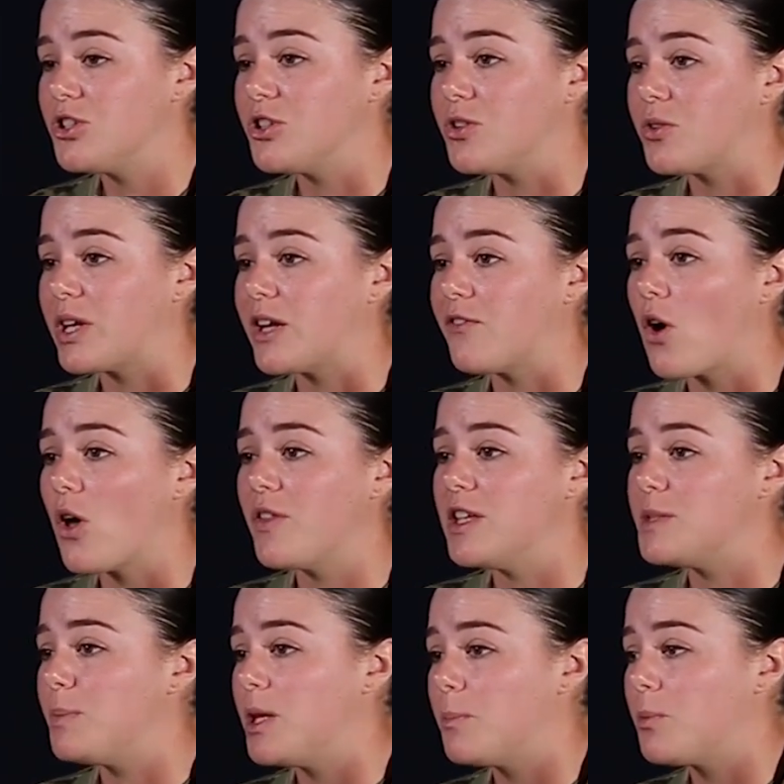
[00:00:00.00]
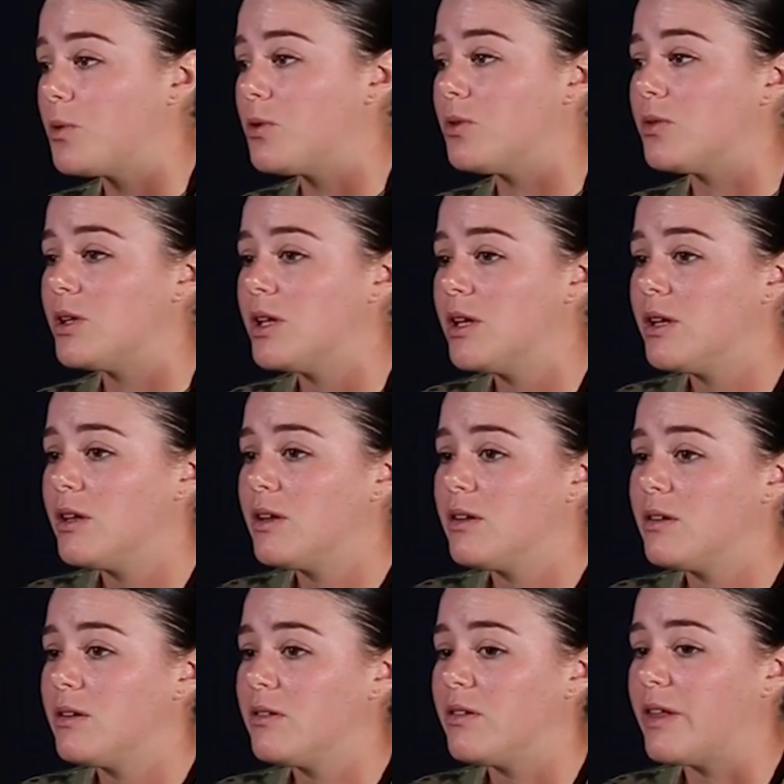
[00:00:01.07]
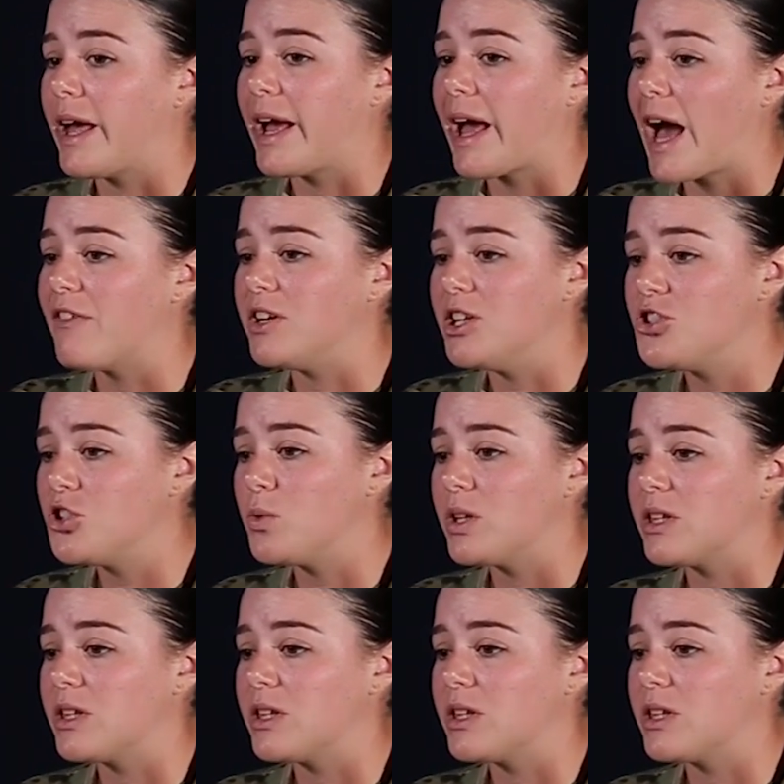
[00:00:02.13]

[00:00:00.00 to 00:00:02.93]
And if all these people like have an issue with it,